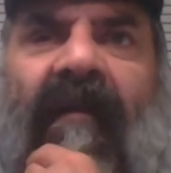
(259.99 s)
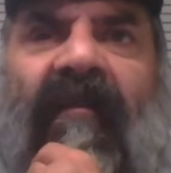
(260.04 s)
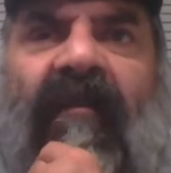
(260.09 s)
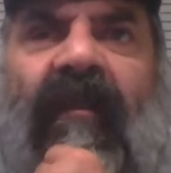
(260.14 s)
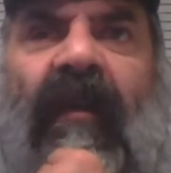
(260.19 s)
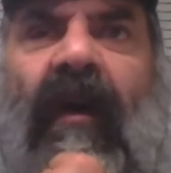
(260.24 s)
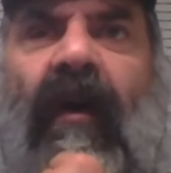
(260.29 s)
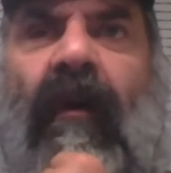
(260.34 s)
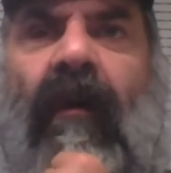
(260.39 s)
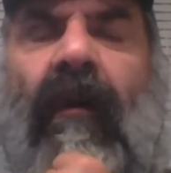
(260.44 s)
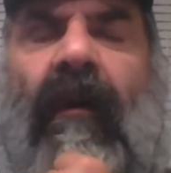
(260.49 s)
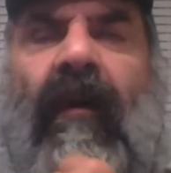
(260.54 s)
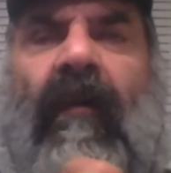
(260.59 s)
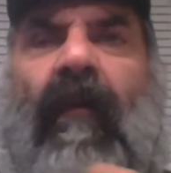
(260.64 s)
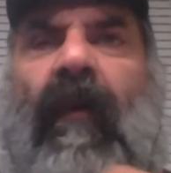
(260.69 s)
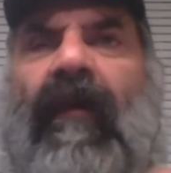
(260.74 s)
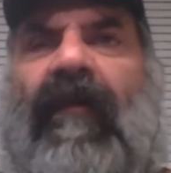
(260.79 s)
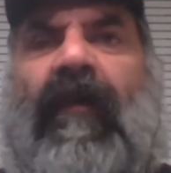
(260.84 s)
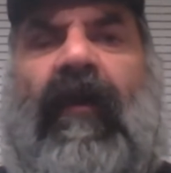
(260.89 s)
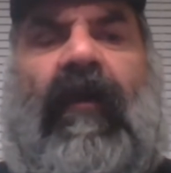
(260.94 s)
so
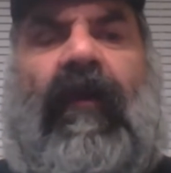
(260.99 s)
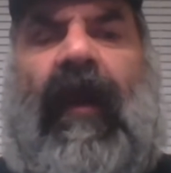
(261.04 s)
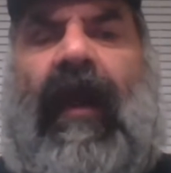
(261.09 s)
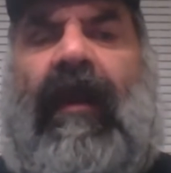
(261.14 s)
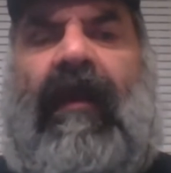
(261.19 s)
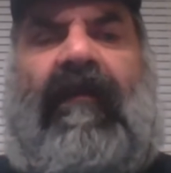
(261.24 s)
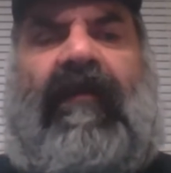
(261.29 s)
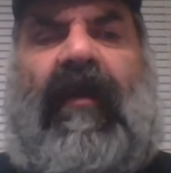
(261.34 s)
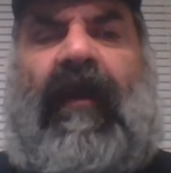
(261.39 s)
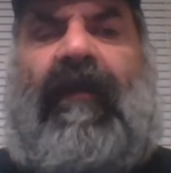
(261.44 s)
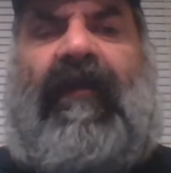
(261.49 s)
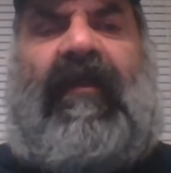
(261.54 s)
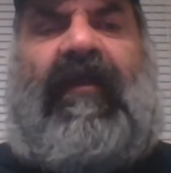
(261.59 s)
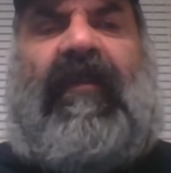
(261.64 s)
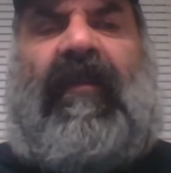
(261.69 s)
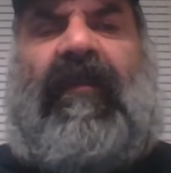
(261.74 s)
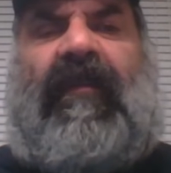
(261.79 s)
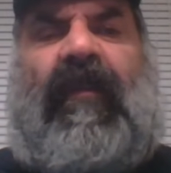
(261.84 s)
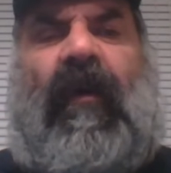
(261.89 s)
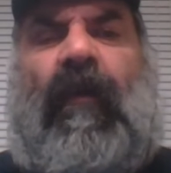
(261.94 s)
we've created terms
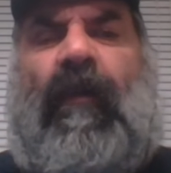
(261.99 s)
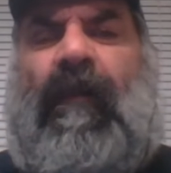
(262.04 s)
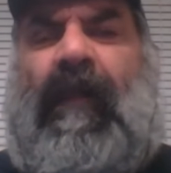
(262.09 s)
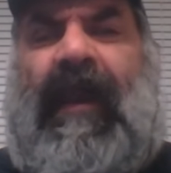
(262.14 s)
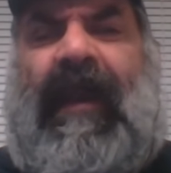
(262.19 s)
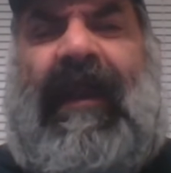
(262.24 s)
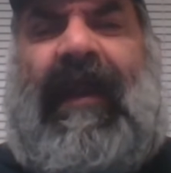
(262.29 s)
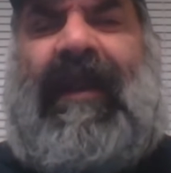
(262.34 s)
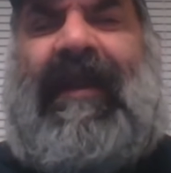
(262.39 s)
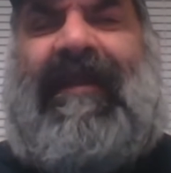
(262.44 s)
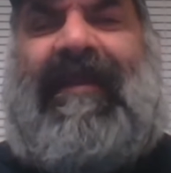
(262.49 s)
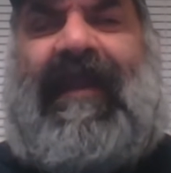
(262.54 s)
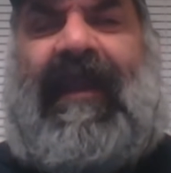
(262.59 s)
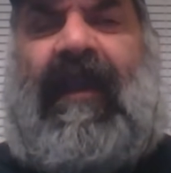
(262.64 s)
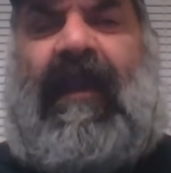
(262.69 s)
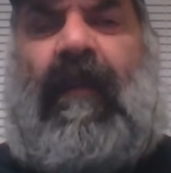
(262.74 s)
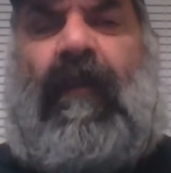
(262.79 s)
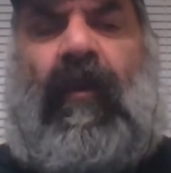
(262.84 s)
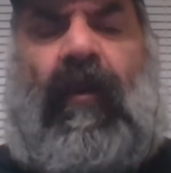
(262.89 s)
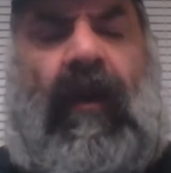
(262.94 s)
that just don't mean
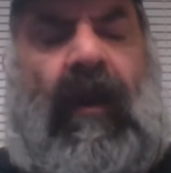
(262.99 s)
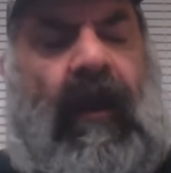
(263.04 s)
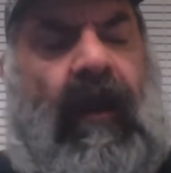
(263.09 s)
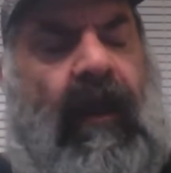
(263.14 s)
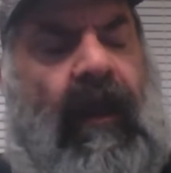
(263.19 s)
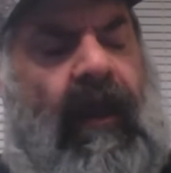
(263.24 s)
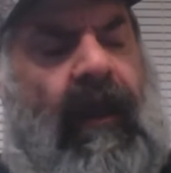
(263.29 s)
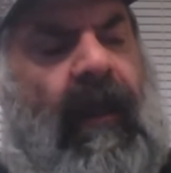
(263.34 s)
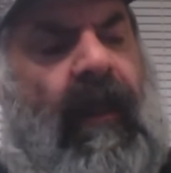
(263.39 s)
anything anymore.